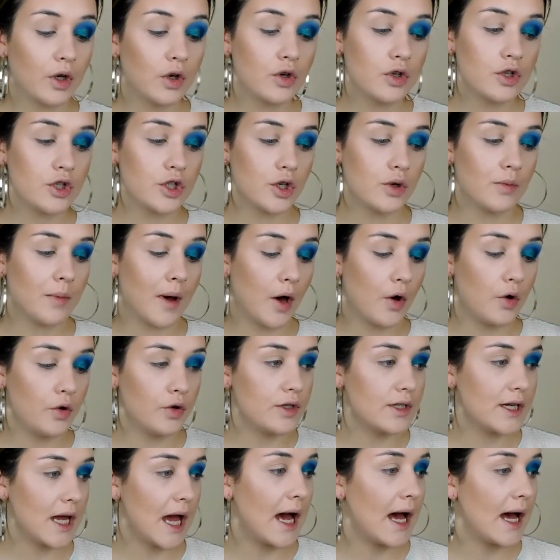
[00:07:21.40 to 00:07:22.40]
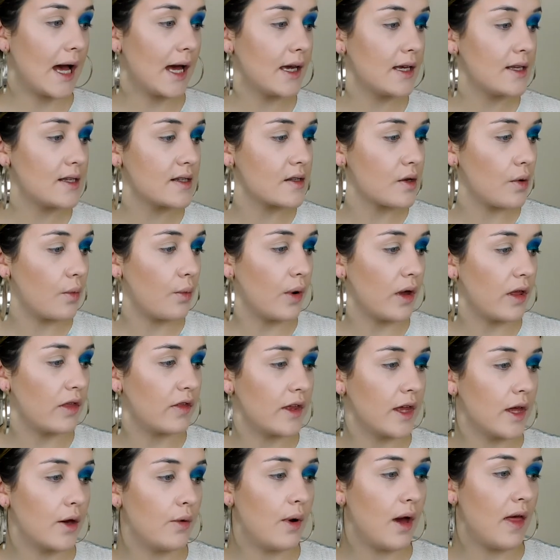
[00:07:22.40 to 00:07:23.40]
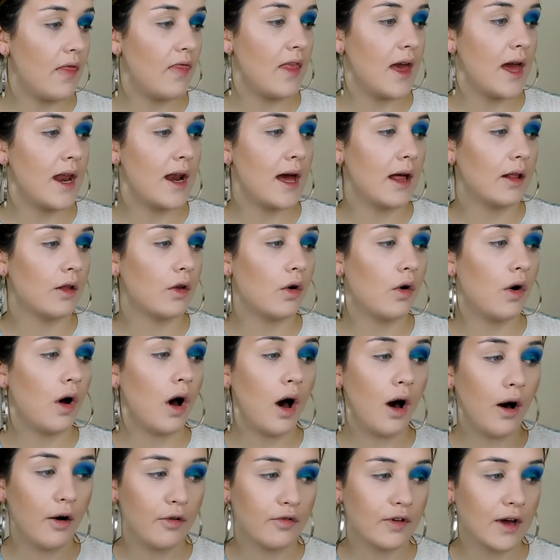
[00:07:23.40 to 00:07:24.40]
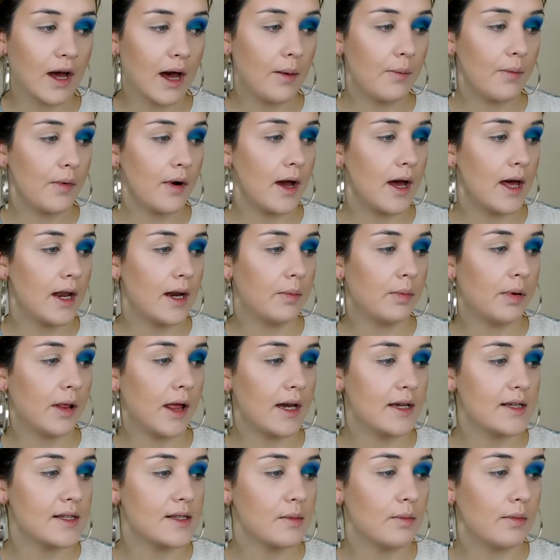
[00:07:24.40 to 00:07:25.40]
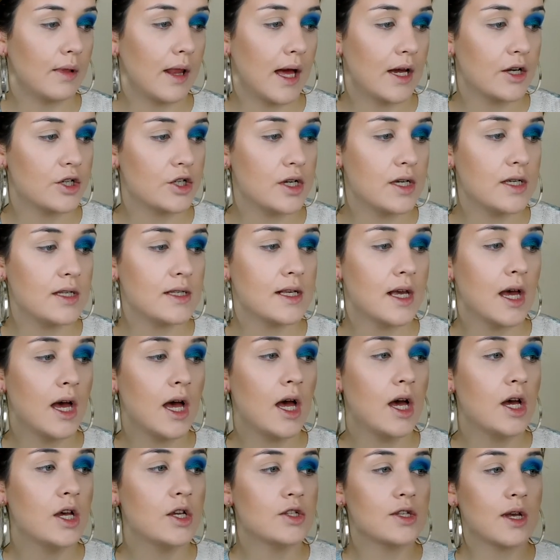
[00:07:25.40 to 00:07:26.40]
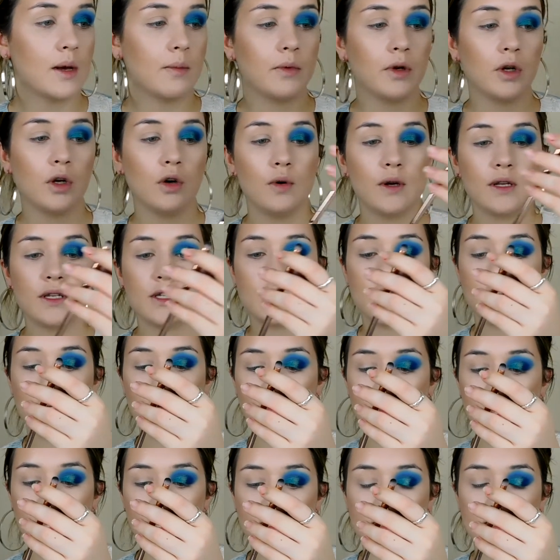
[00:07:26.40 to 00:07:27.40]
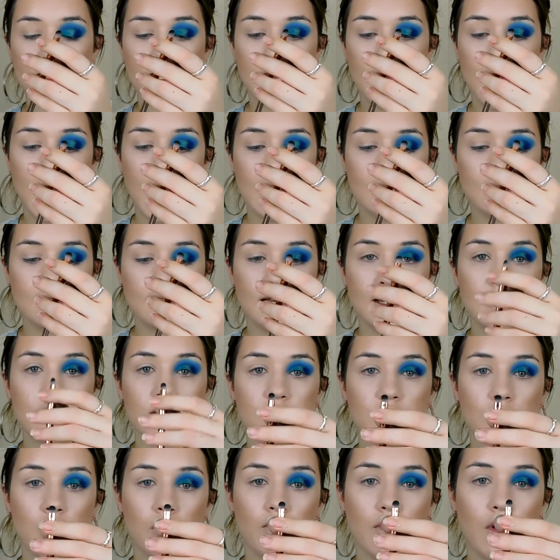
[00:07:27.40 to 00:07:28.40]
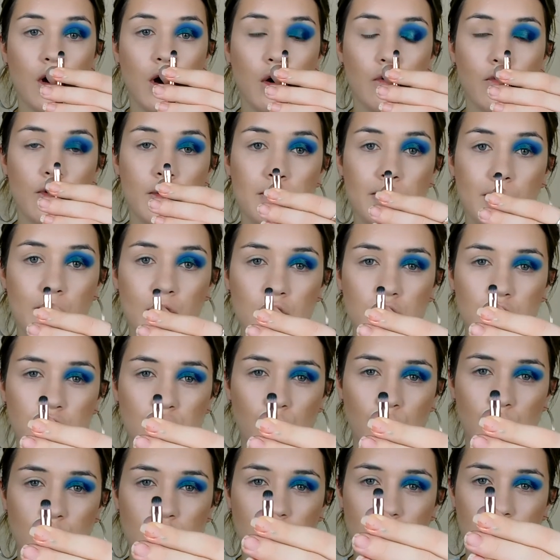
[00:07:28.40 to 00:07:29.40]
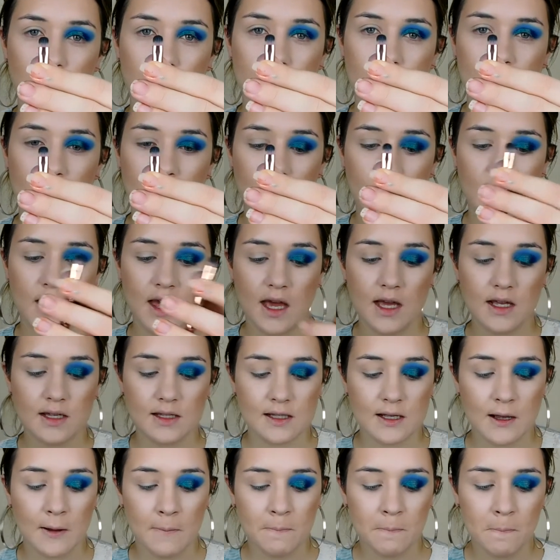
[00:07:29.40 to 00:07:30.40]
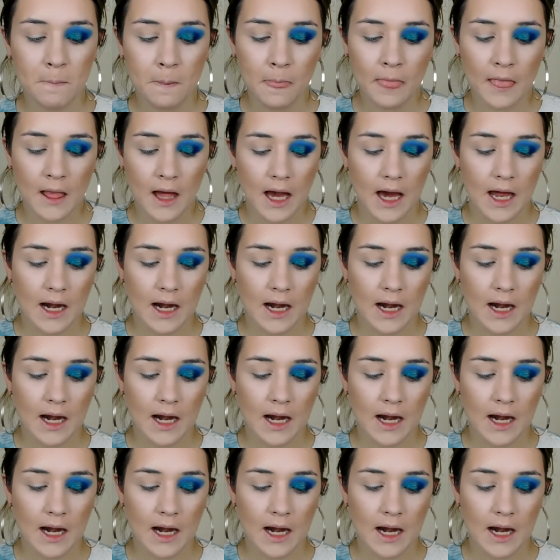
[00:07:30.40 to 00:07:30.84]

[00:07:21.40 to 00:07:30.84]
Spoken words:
So I'm gonna go and do my under eyes with you, and then I'll go off camera and apply some lashes. So I'm gonna go into this Essence Aurora brush, which looks like this.